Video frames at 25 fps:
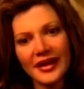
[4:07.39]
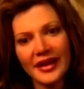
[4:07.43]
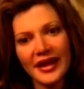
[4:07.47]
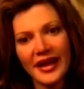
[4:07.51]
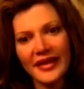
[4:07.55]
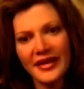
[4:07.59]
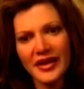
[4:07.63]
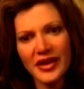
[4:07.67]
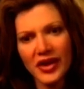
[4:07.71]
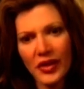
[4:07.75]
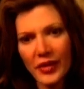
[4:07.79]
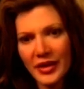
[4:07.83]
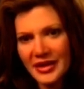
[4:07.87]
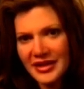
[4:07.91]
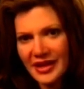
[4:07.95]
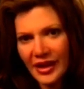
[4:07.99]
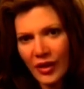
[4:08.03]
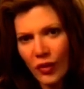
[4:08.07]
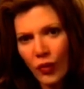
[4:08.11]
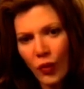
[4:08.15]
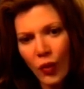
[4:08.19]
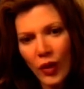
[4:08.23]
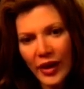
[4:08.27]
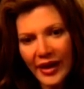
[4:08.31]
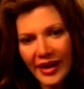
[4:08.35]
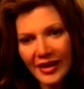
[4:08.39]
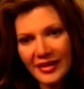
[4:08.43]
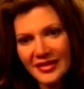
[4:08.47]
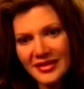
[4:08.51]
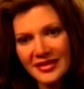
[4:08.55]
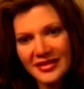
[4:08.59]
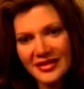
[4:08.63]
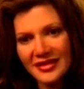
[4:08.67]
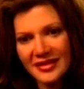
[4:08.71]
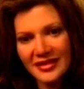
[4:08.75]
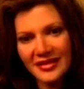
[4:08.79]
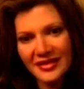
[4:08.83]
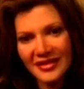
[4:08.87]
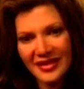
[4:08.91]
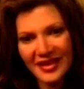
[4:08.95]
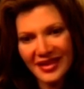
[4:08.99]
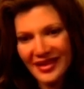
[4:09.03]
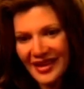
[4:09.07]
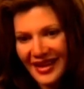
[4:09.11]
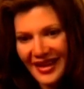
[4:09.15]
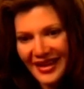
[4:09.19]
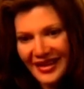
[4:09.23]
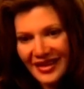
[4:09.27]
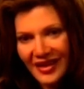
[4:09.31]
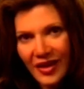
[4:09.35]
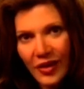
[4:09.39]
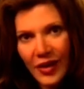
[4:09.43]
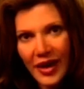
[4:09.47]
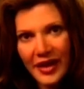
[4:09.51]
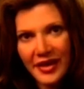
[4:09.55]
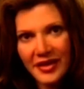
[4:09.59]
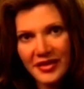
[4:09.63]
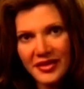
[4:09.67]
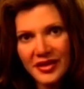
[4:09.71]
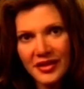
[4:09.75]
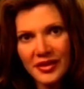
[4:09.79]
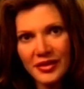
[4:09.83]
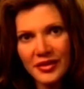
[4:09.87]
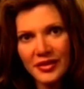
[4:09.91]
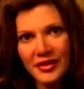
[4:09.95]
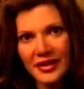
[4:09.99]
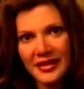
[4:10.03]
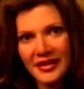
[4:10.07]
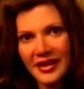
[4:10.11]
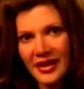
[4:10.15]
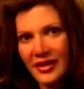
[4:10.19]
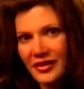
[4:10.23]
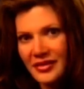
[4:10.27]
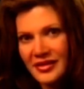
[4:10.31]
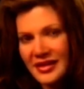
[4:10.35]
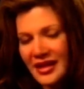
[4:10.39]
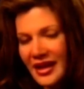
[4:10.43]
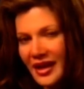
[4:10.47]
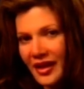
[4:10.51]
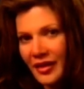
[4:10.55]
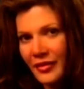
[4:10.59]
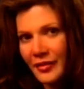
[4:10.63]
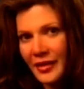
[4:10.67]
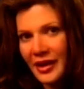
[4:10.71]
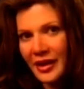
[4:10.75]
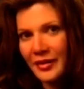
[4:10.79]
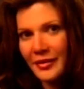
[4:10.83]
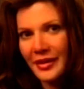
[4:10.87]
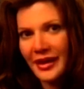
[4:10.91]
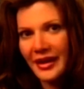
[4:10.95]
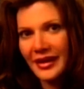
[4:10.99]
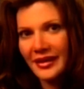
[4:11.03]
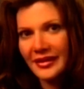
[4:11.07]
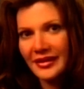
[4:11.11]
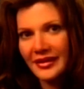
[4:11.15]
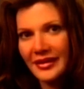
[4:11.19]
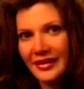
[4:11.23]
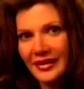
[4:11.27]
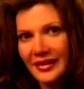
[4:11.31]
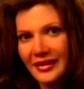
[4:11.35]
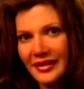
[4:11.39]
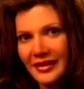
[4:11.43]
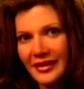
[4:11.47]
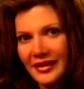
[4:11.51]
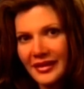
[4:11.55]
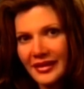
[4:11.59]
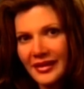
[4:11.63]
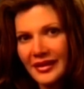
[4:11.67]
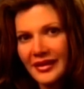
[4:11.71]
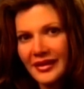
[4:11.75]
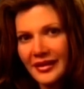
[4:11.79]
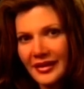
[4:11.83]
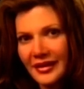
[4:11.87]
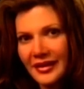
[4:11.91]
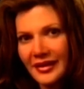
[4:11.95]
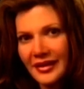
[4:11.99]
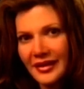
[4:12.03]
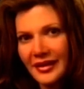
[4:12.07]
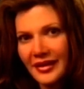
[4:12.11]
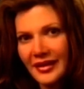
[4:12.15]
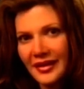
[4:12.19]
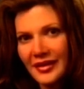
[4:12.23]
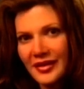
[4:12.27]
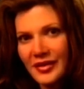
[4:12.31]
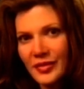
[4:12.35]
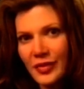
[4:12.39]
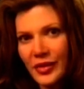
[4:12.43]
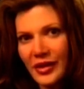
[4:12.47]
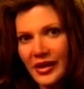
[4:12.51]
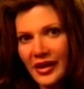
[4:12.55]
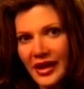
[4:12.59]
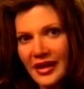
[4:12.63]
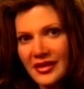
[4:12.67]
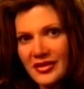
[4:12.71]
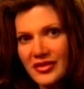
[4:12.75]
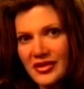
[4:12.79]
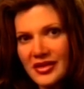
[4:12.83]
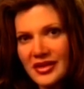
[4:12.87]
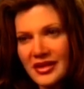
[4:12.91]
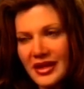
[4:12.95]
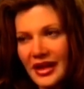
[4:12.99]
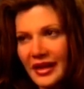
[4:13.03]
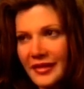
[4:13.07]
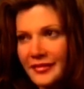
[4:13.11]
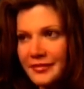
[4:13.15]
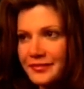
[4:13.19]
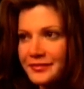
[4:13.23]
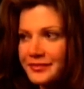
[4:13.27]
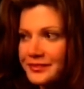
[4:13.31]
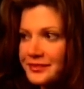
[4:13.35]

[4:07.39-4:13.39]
And then you always think, what else did they know how to do that they don't tell me about? It's pretty interesting.